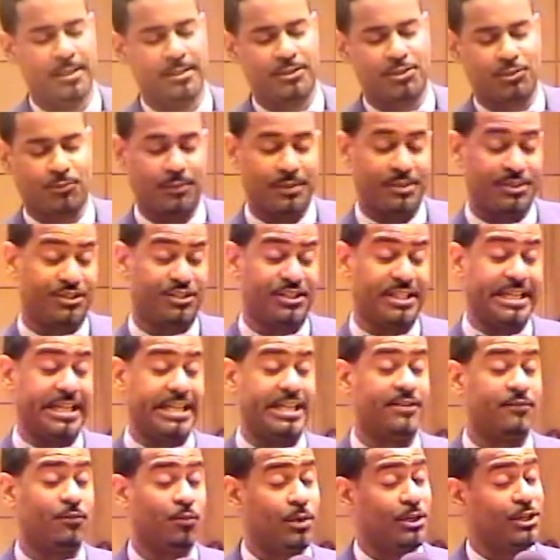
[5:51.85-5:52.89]
to
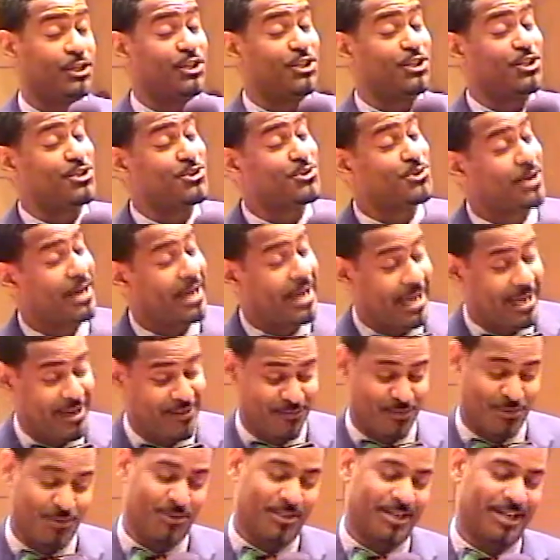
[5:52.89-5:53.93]
receive what you have,
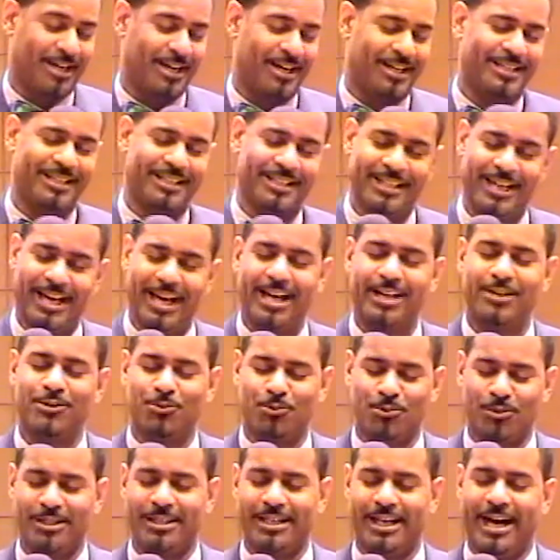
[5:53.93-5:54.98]
O God, not
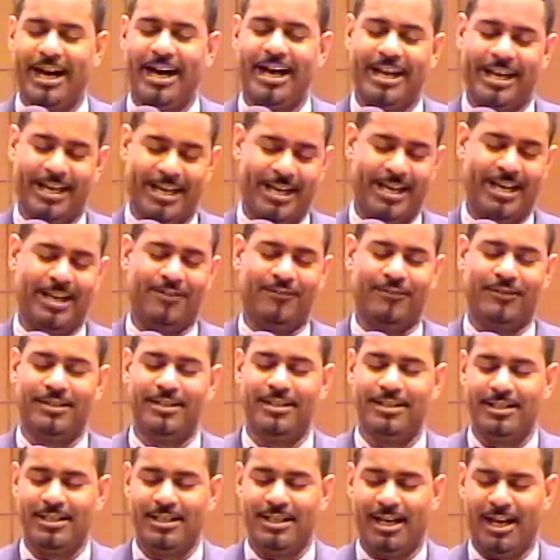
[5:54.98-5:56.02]
what I have.
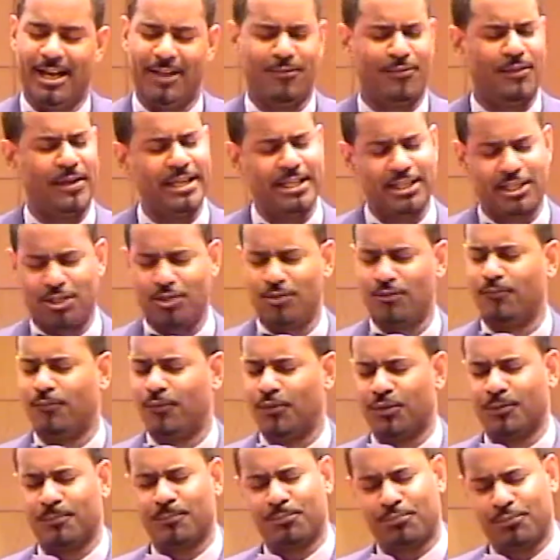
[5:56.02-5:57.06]
I thank you for
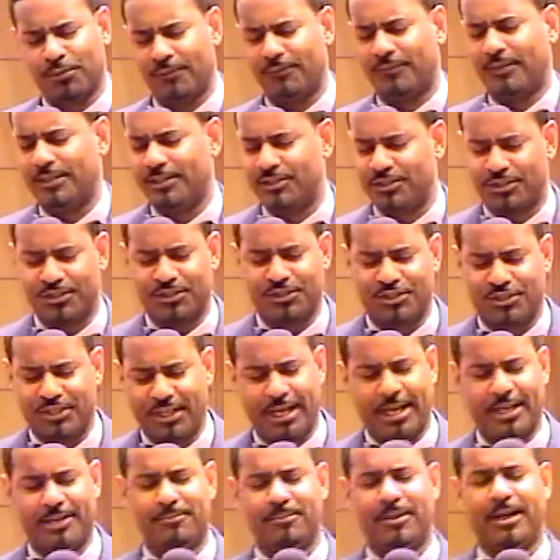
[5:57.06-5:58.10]
the privilege to
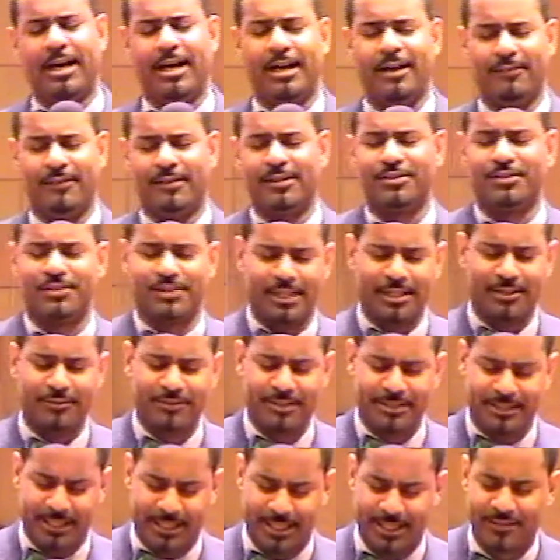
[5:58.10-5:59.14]
stand behind this
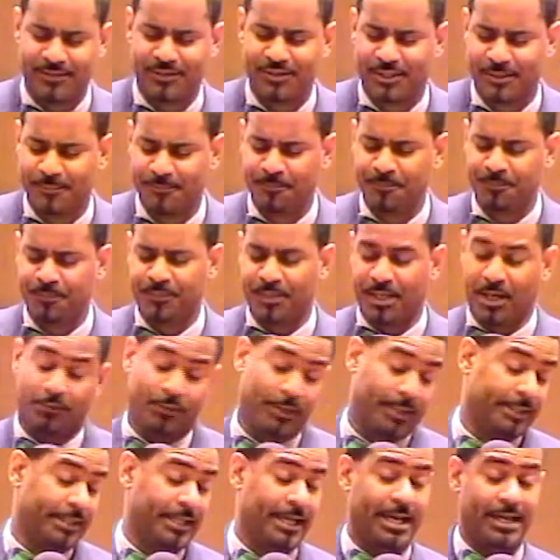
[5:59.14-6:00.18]
sacred desk. I
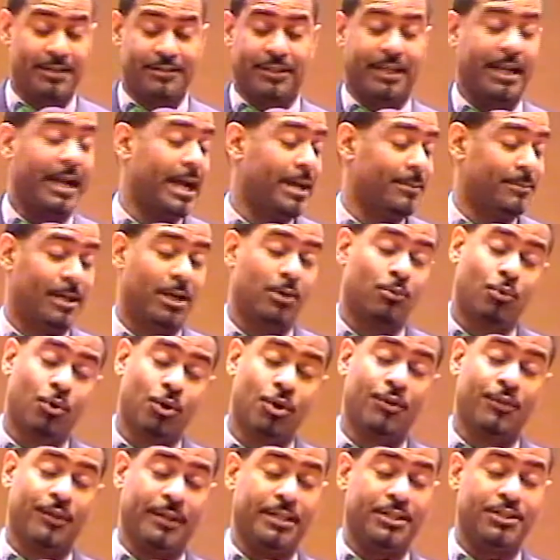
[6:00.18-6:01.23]
recognize that I am not
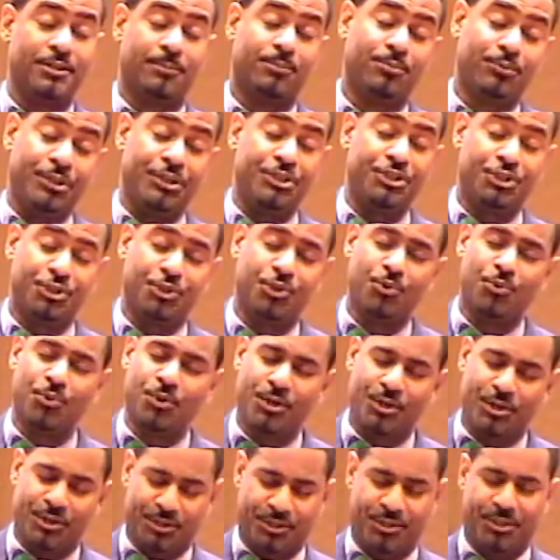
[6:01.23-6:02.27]
worthy to preach your
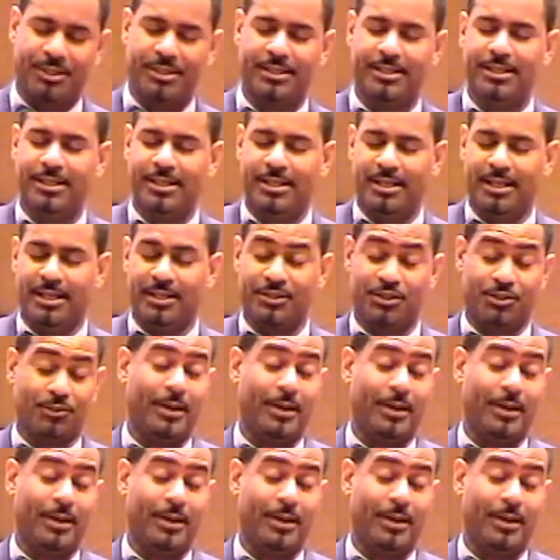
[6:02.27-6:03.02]
word. And so